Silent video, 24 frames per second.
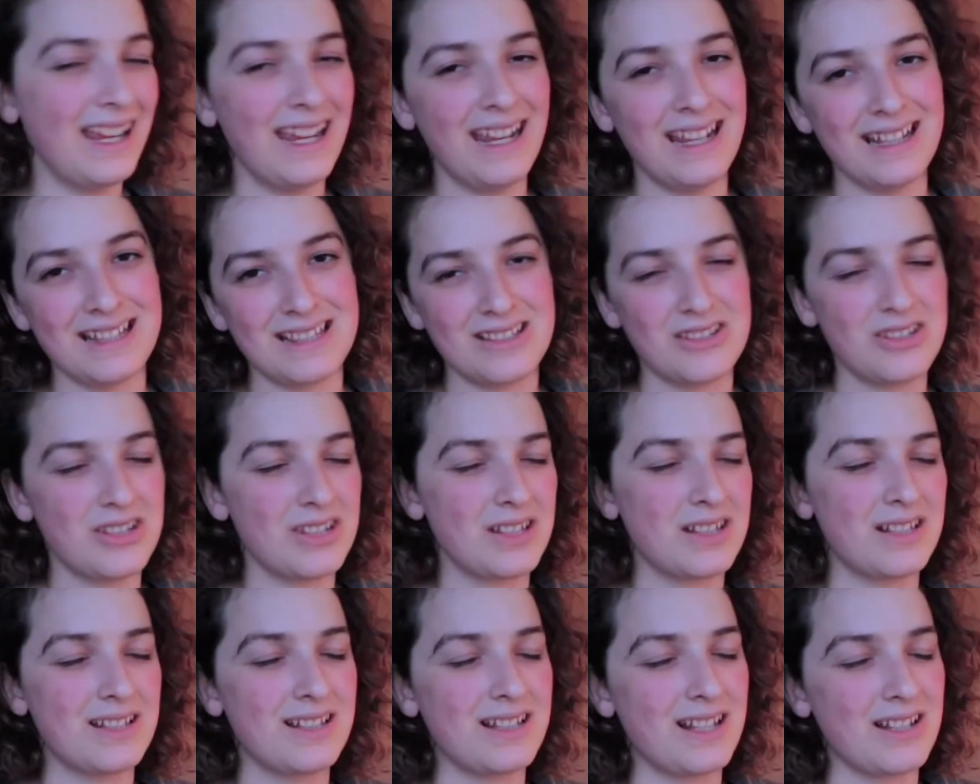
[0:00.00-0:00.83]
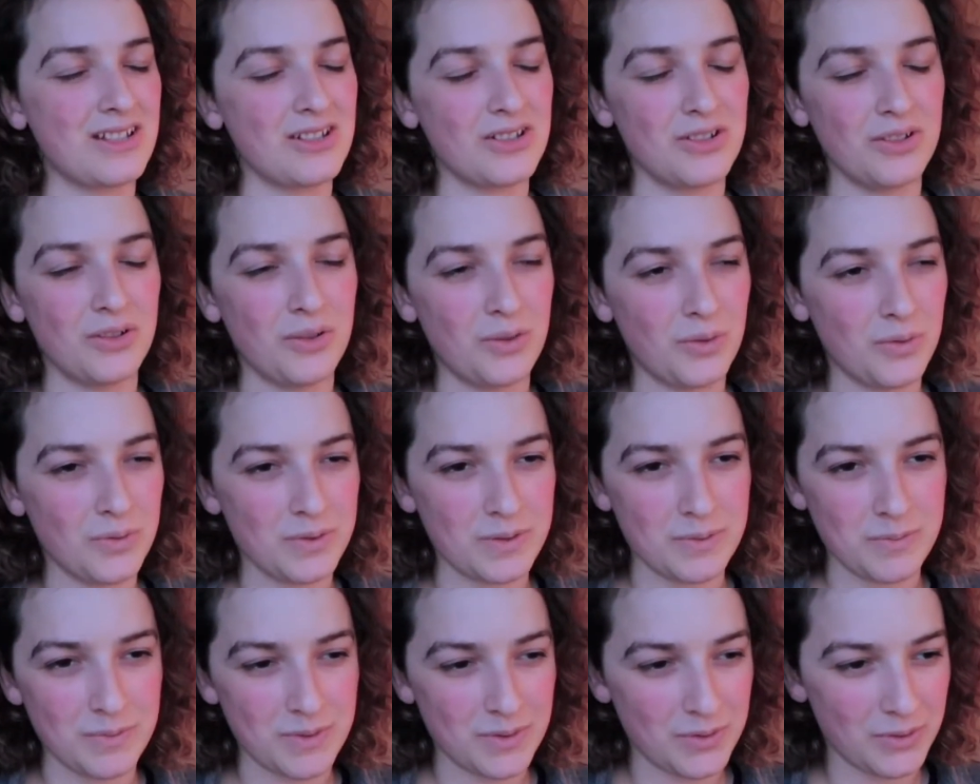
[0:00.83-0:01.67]
it's just such a good,
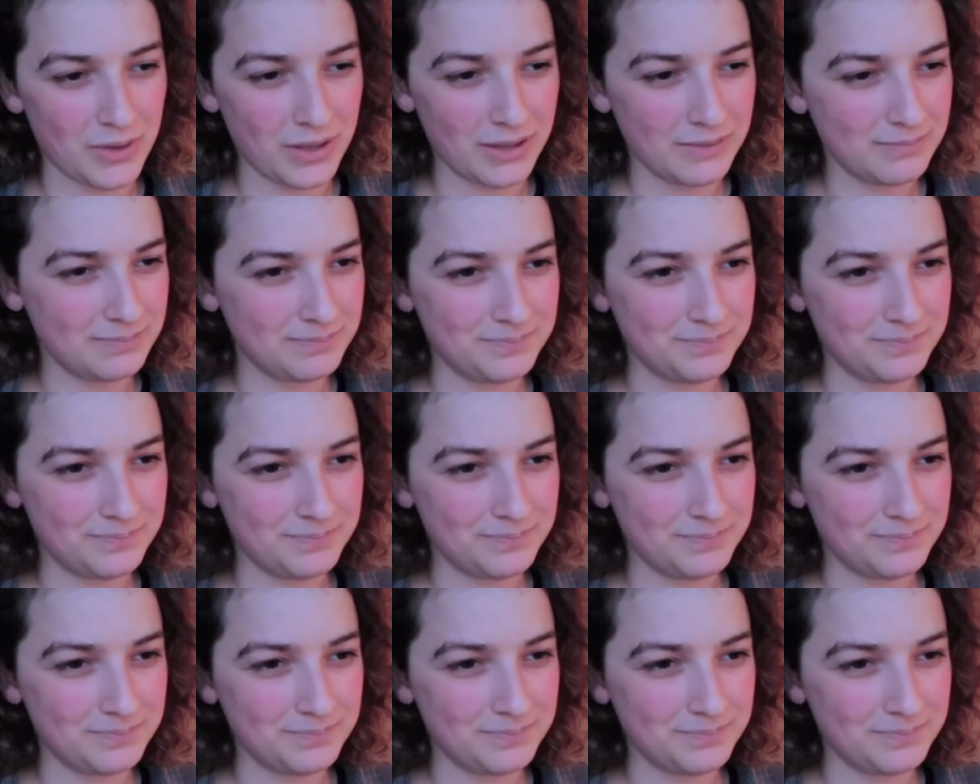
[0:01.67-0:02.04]
wholesome story.